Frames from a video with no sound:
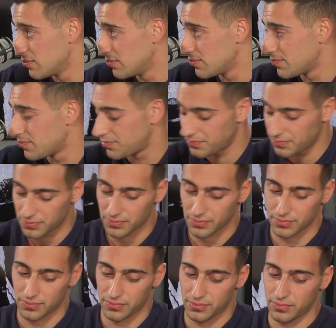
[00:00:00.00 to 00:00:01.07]

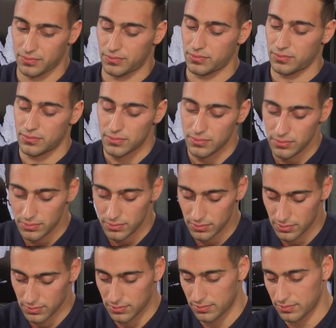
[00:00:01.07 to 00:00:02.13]

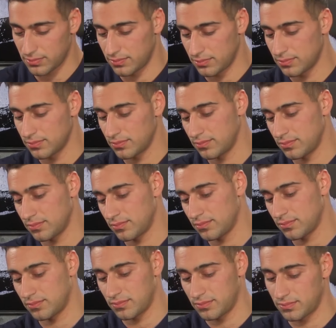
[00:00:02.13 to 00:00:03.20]

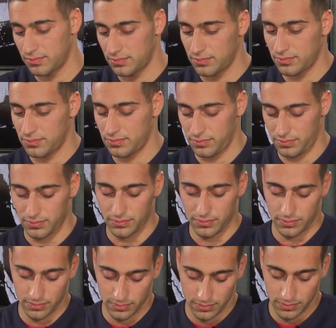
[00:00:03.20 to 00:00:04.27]

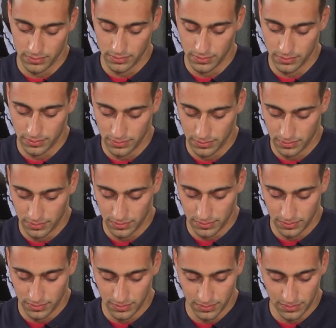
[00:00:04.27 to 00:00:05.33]

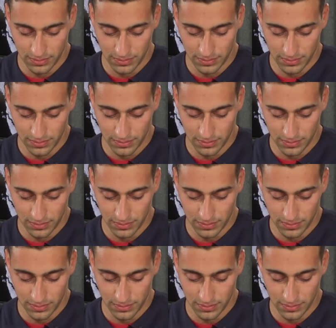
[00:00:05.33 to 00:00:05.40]
(silent)